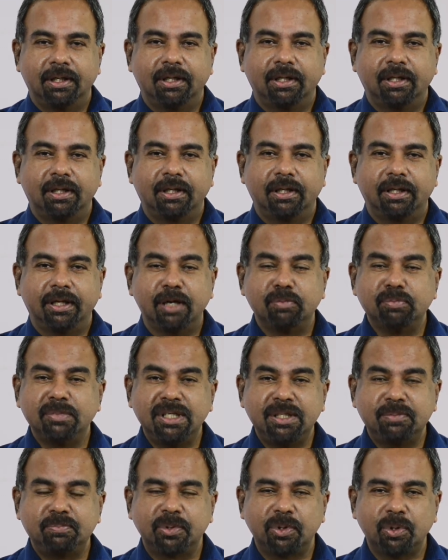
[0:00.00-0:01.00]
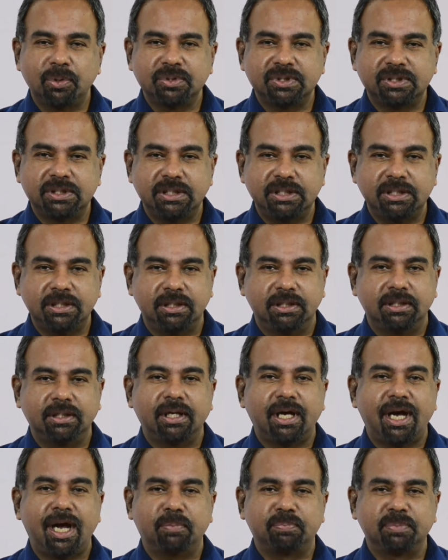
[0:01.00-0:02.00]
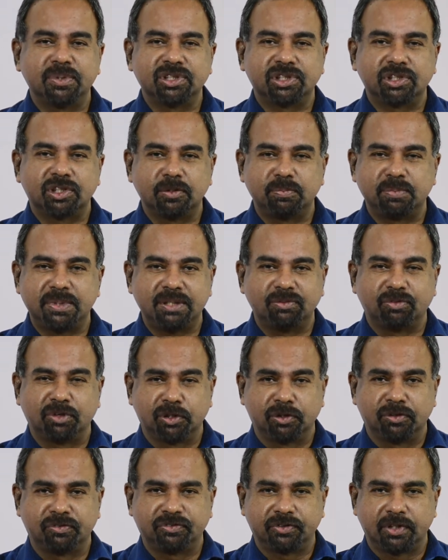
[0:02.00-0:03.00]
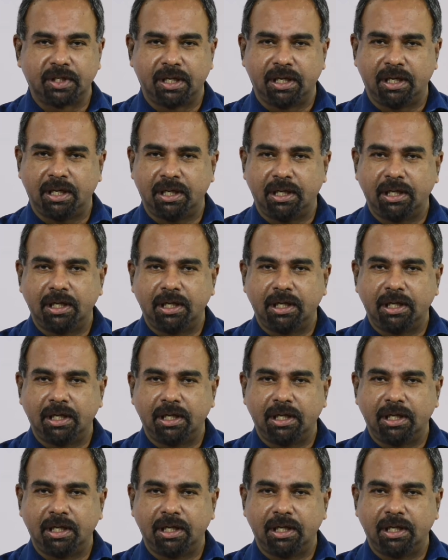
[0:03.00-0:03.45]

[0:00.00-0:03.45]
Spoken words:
Emile Bronte happens to be one of the